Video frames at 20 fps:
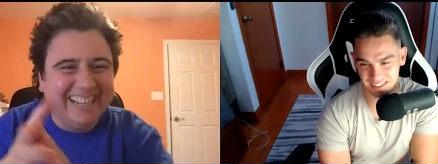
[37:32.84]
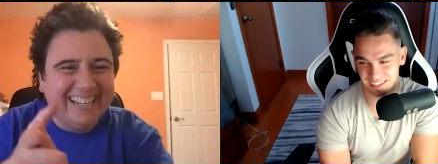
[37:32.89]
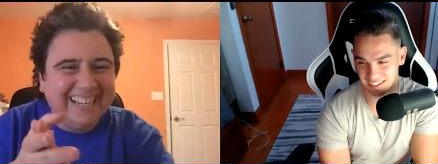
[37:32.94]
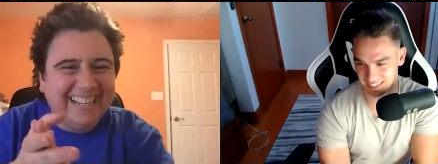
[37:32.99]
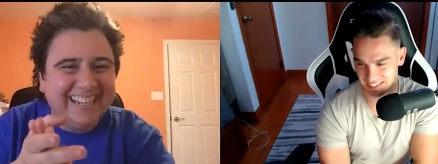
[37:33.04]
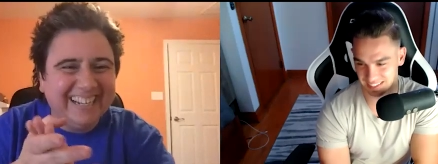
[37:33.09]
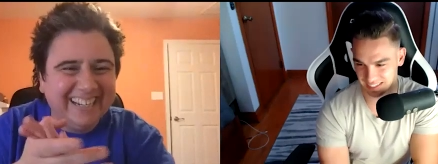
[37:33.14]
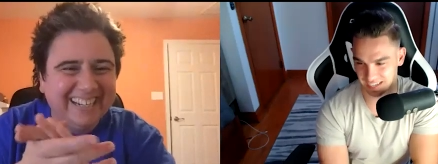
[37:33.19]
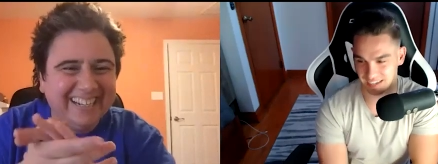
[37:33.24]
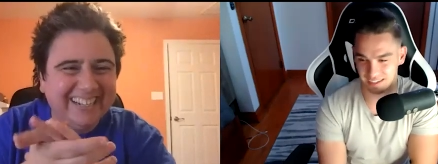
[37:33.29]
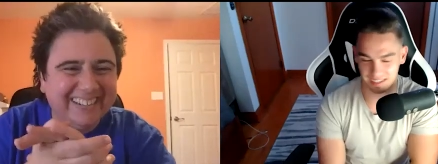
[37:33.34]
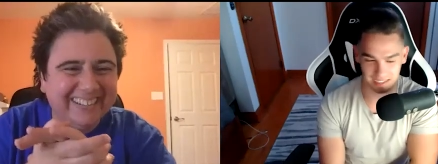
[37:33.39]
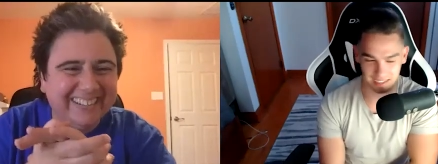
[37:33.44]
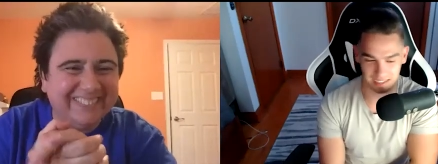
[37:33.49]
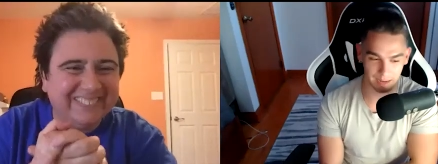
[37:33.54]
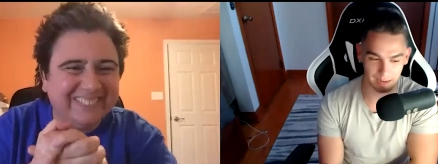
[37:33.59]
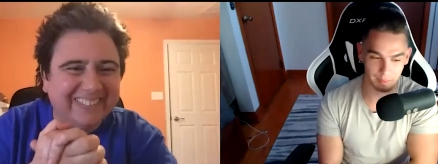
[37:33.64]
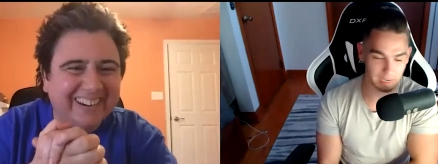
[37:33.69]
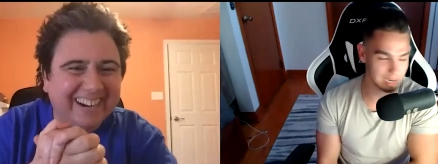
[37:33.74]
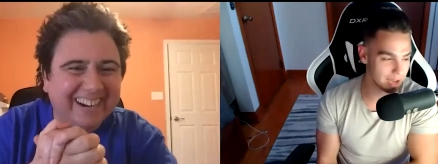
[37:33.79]
Speaker 1: exactly.
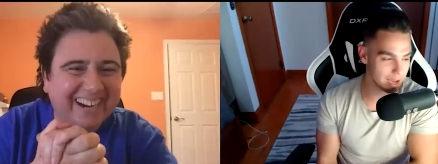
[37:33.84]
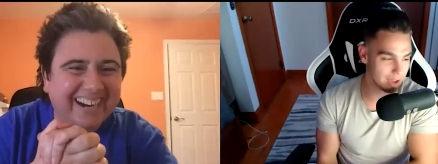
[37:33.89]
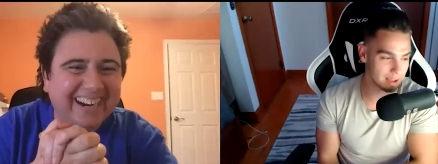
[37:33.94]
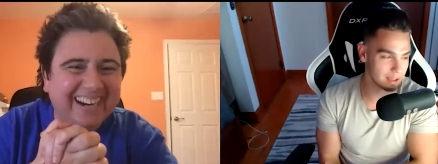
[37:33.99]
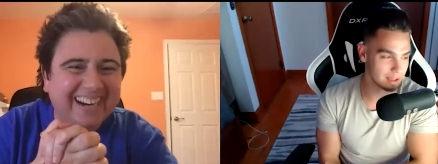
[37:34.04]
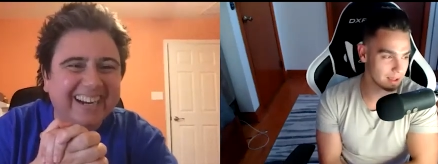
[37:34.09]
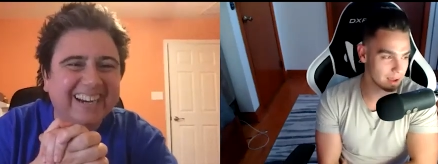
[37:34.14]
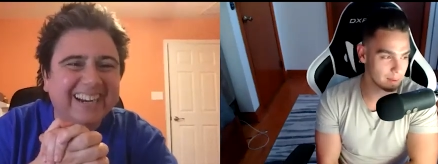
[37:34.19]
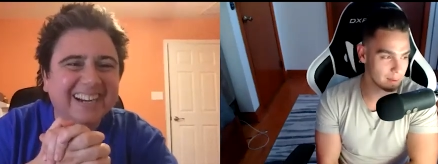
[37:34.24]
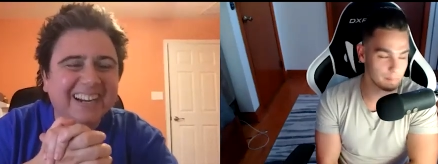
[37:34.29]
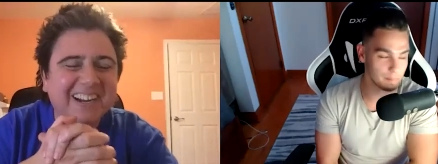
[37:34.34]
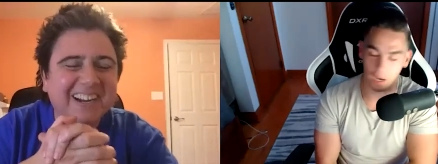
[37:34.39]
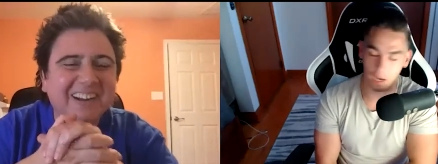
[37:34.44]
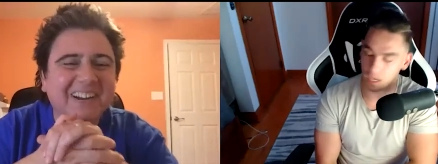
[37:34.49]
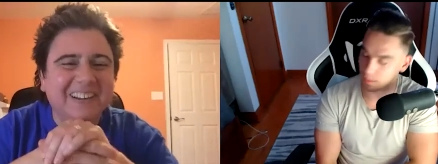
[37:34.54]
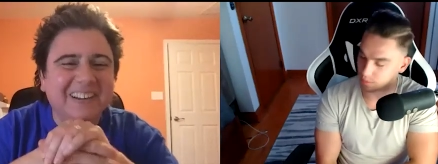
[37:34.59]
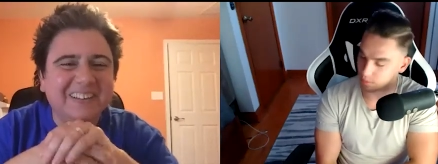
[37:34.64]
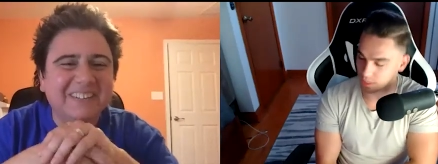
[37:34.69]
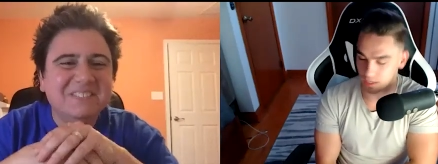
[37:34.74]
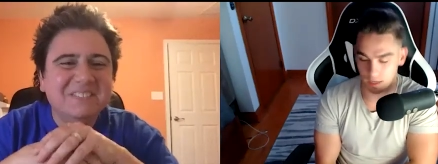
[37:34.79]
And, I mean, I, I
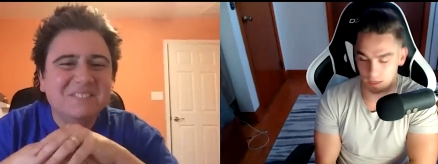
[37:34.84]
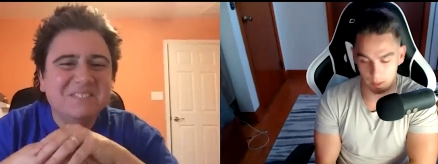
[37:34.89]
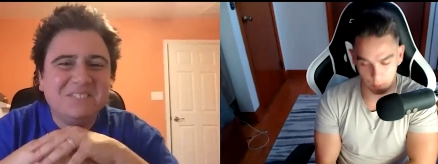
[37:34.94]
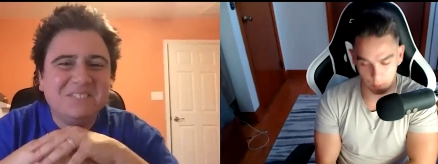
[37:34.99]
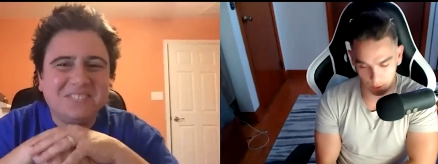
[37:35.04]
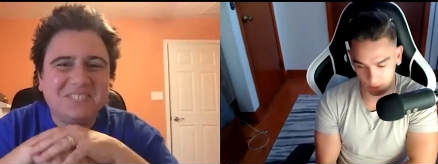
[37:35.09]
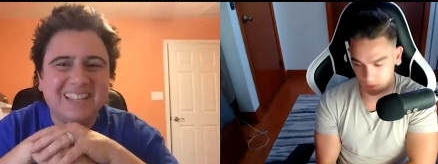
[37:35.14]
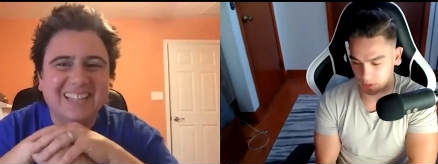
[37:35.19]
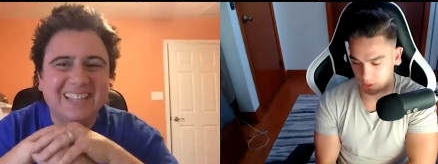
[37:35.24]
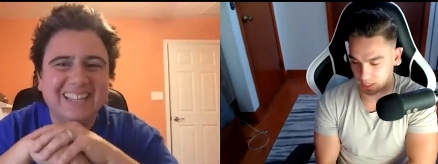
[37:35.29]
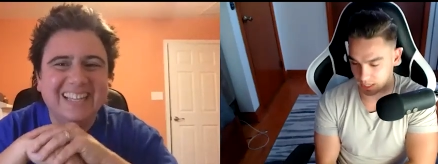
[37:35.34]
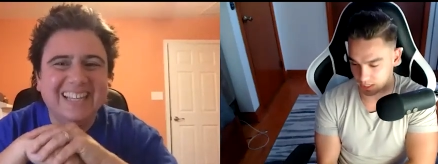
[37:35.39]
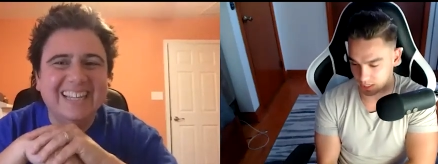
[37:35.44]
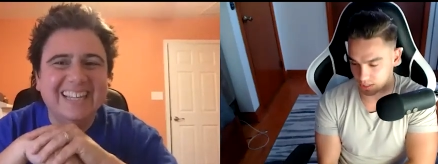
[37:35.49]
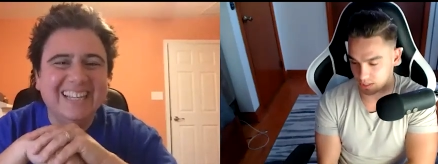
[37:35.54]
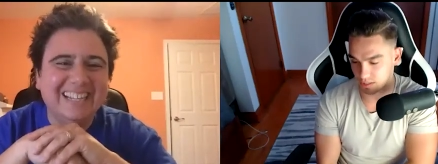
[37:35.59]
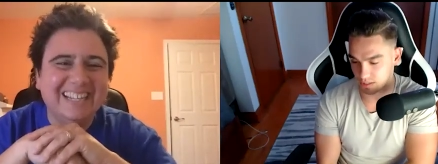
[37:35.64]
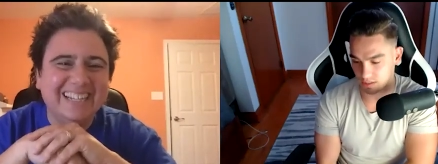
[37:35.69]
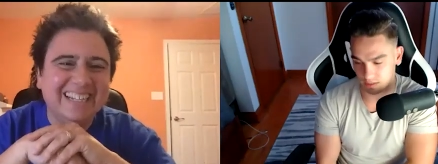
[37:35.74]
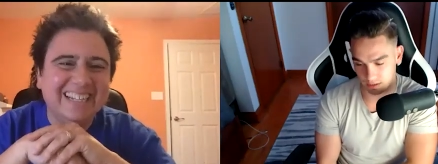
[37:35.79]
bombed a couple
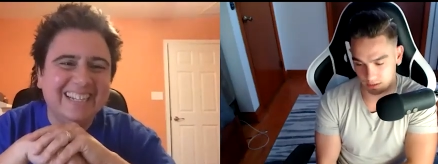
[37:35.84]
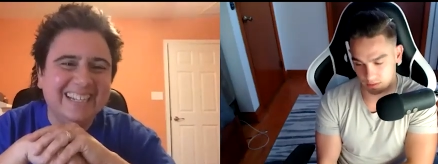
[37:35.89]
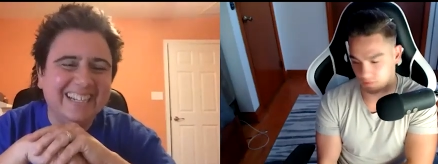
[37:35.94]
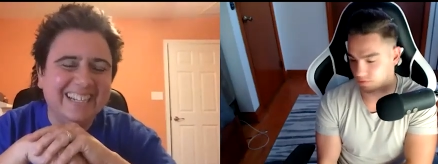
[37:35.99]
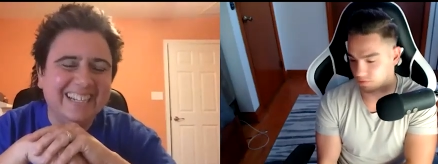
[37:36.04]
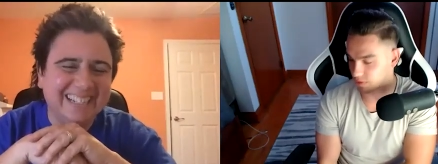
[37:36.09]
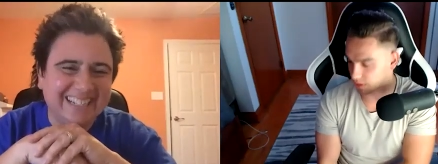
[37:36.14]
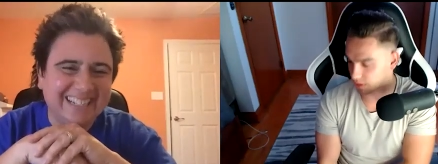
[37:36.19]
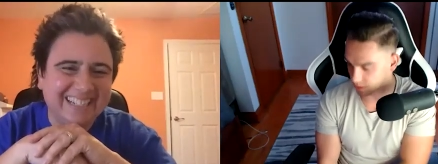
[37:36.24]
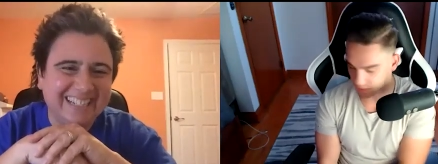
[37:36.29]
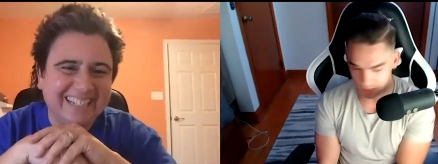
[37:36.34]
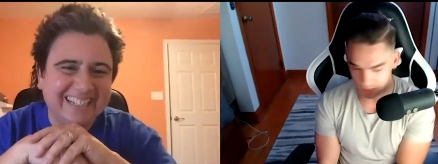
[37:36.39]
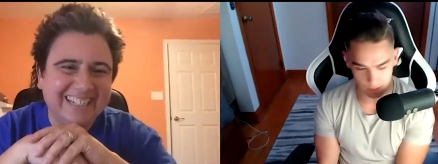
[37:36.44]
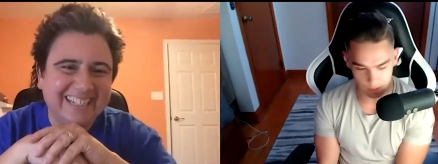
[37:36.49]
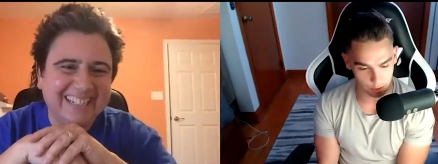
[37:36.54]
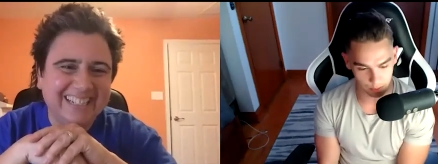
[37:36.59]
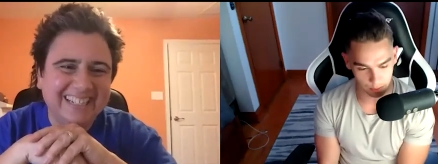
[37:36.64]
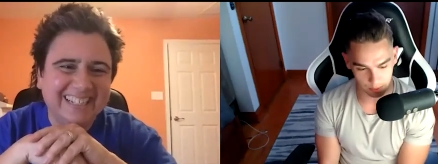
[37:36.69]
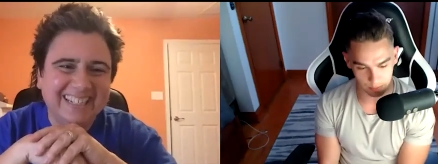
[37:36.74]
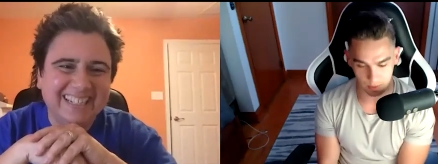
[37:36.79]
locations, looked very
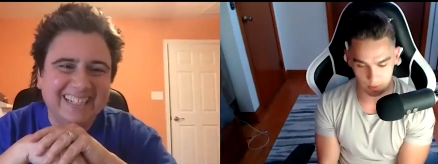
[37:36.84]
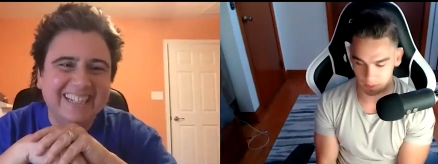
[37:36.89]
stupid.